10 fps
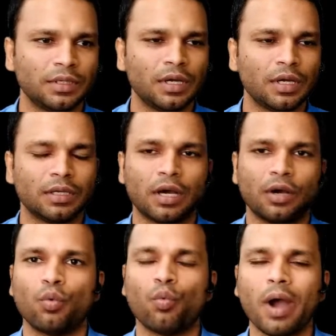Now,
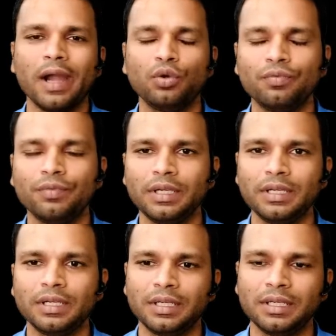why do we
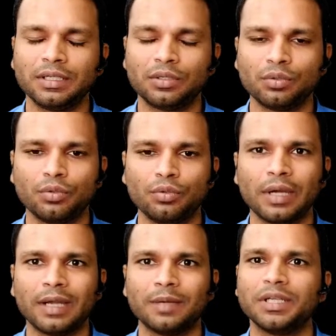need to
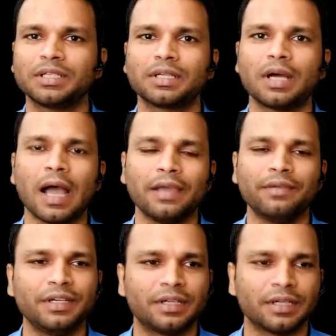administer IV
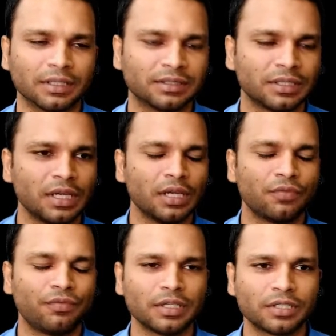drugs?
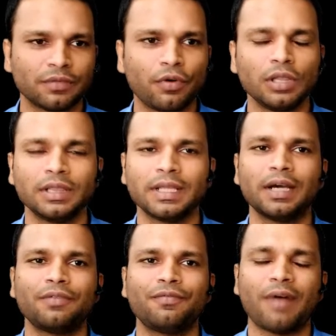First of all, they are
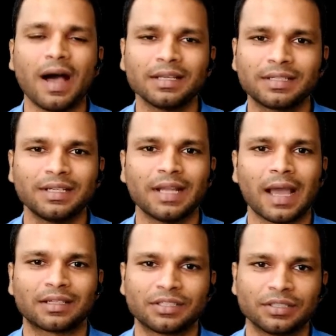fast in
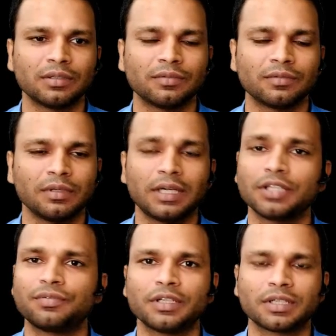action. Let us first
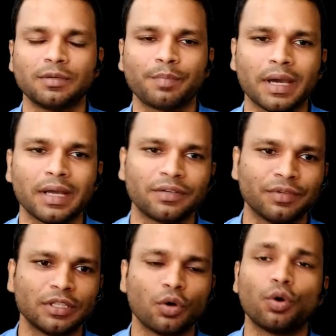compare it with
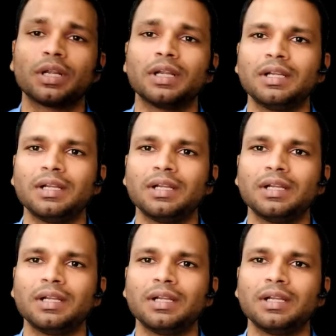oral